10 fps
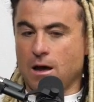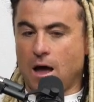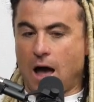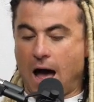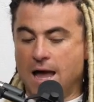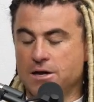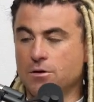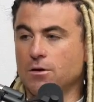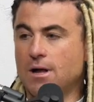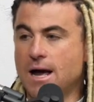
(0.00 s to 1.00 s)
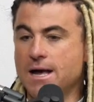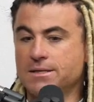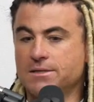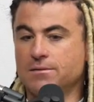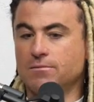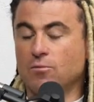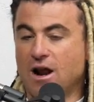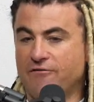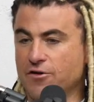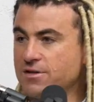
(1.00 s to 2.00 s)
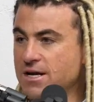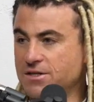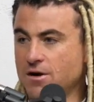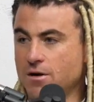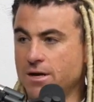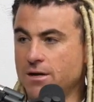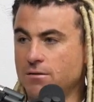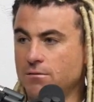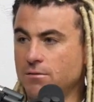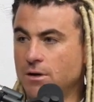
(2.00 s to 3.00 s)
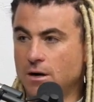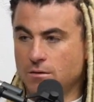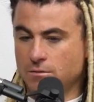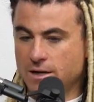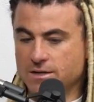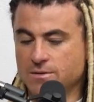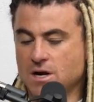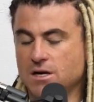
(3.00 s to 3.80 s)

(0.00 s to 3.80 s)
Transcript: I utilized, when I first got started, as I was talking to you